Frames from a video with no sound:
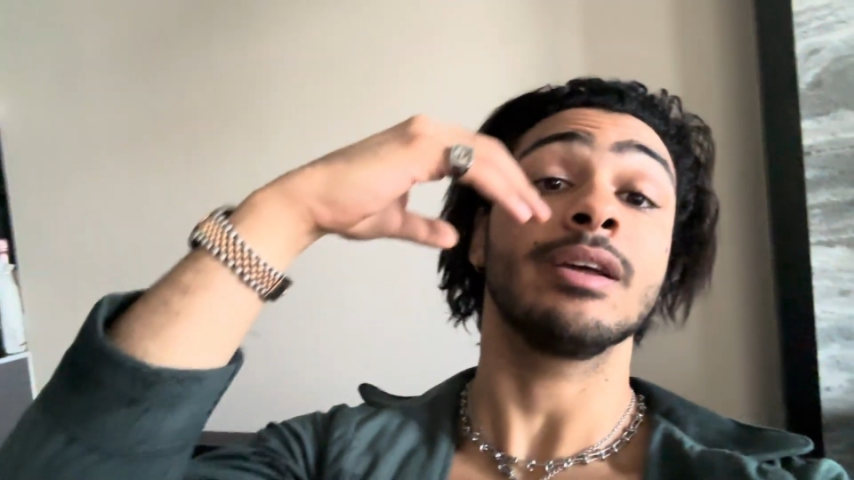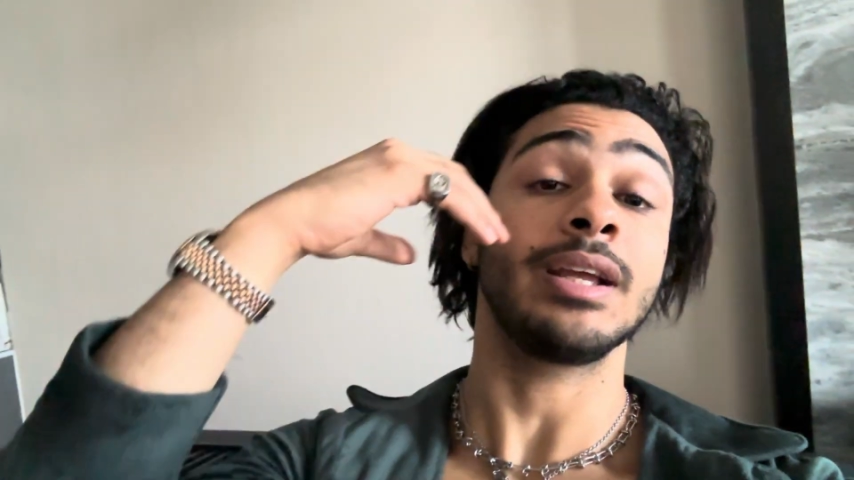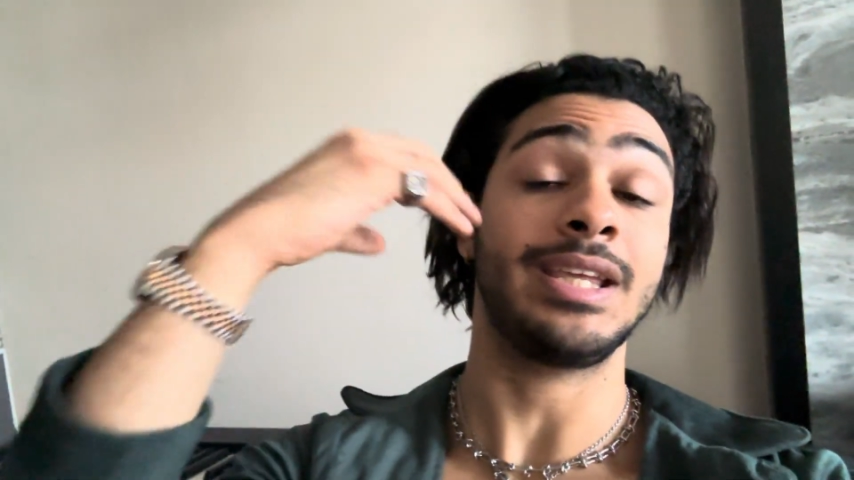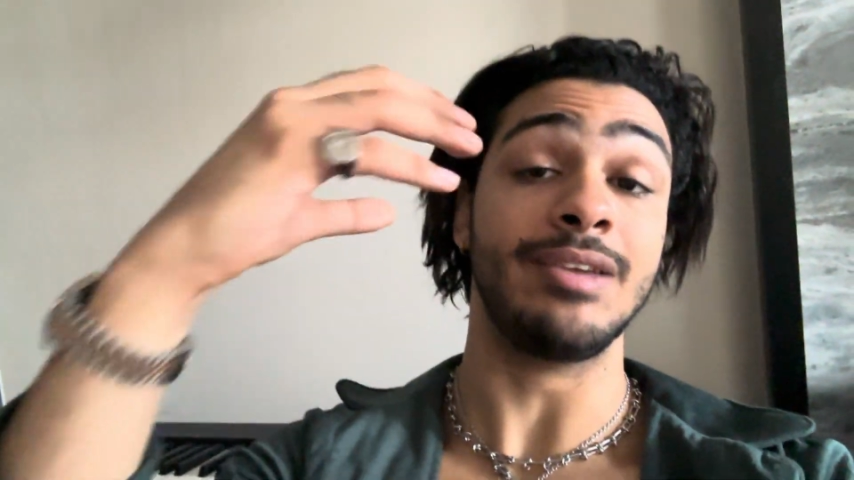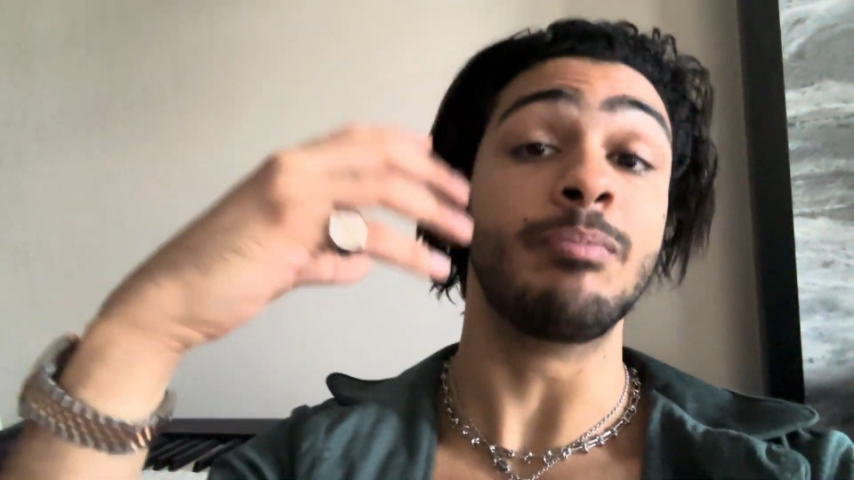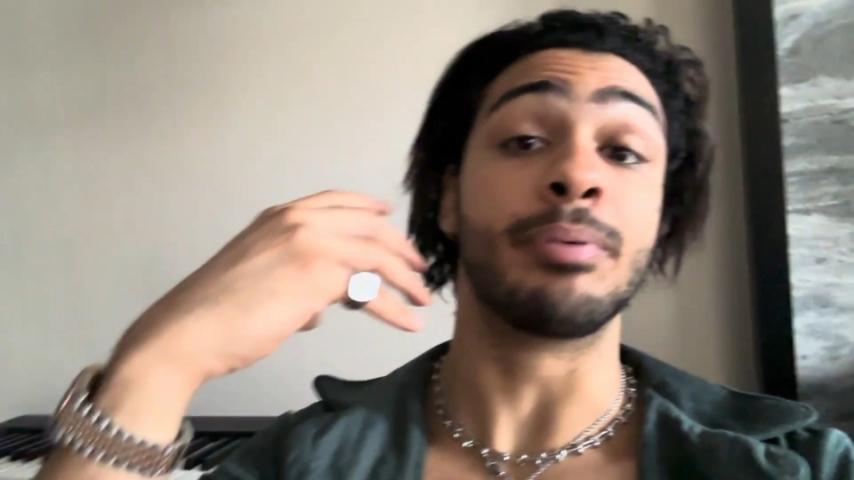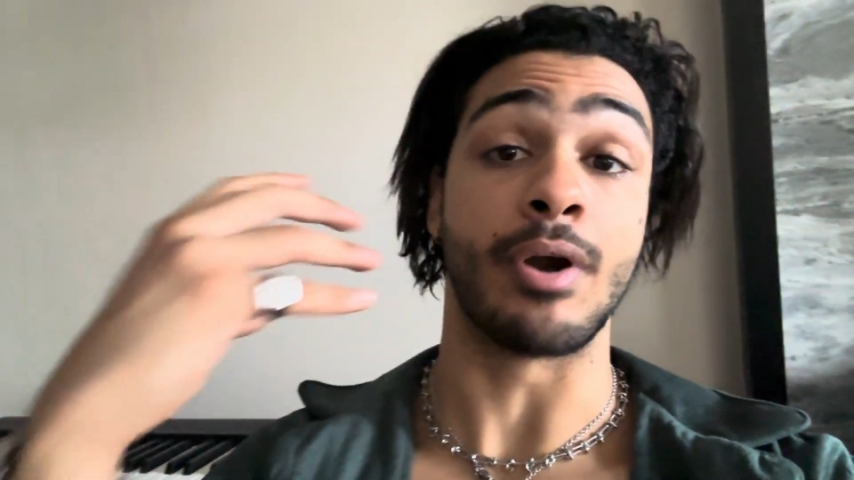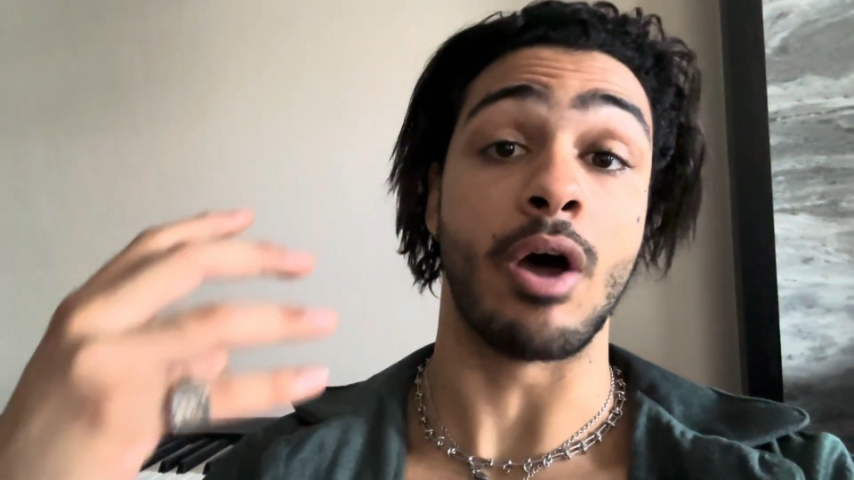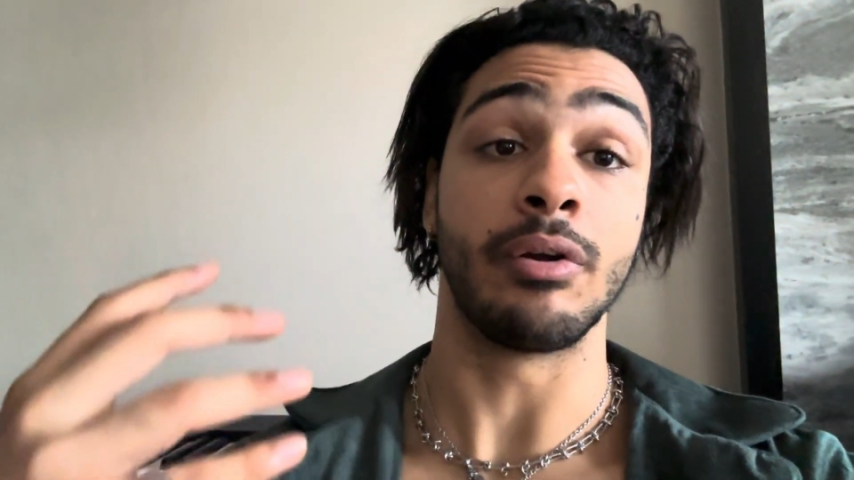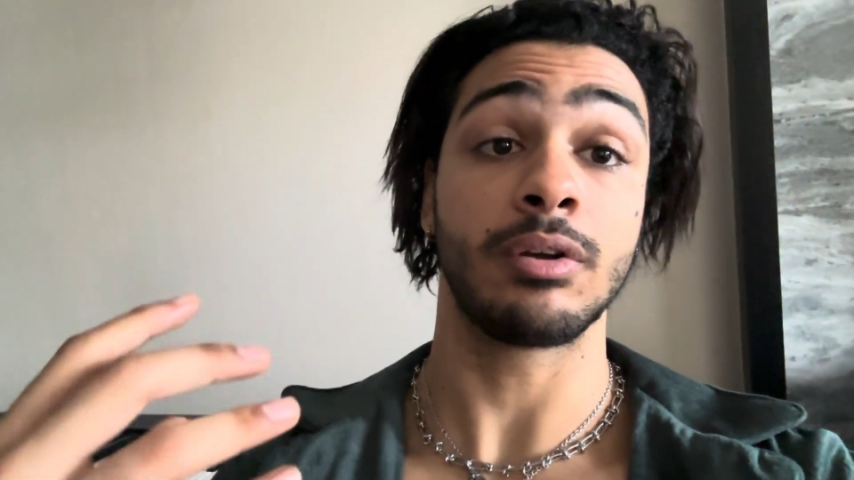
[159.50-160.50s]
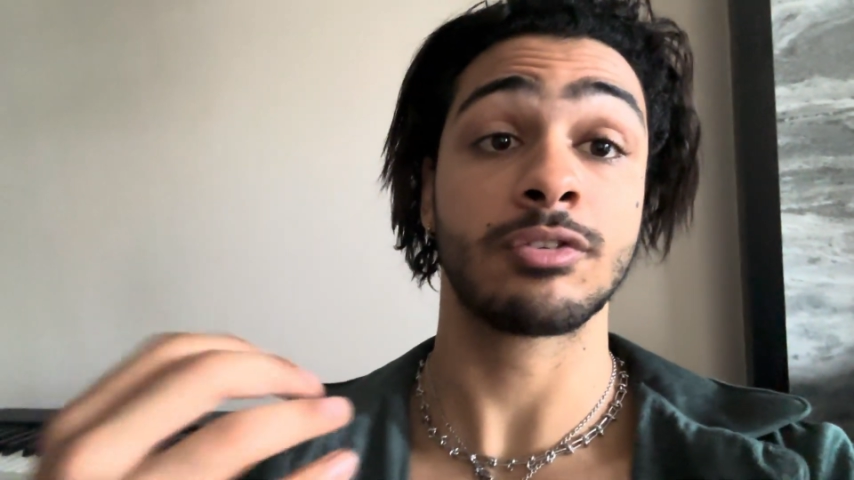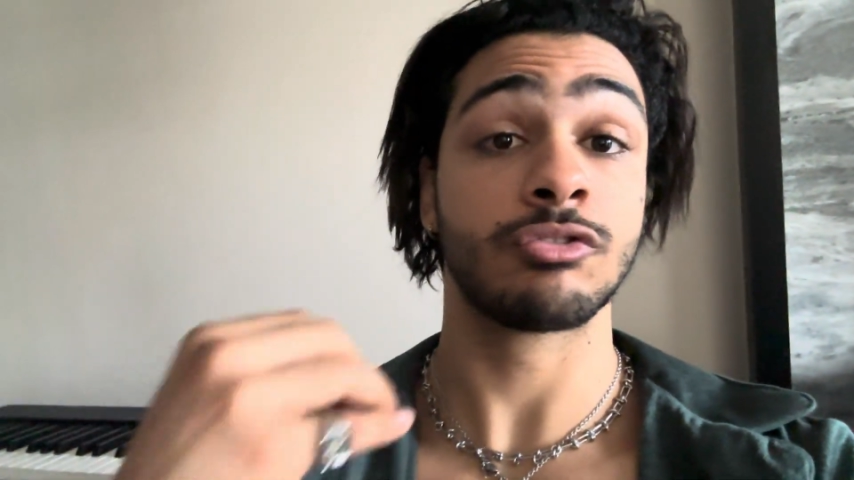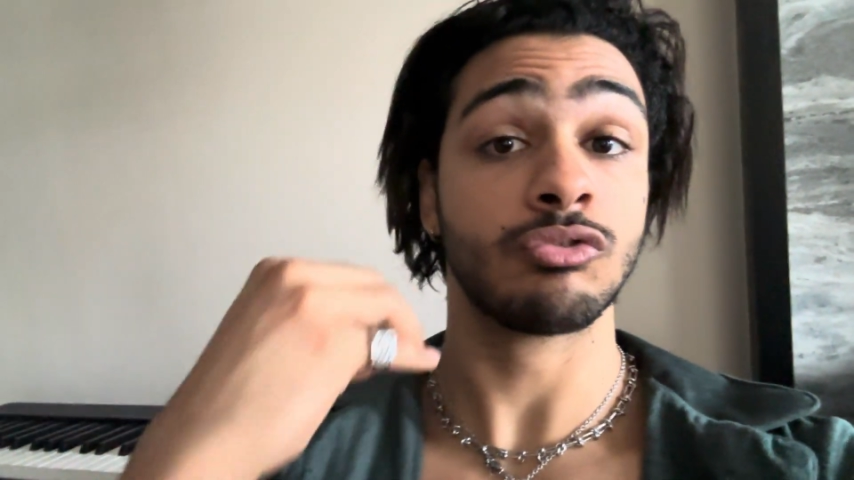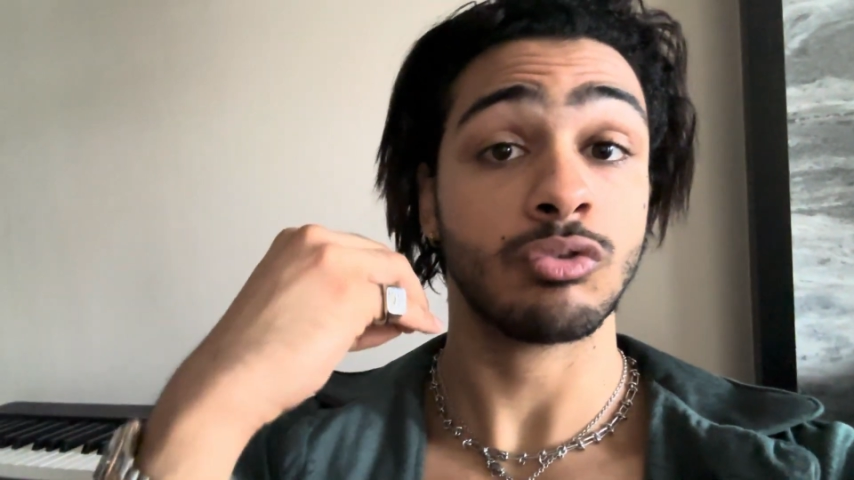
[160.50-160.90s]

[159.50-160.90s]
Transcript: give products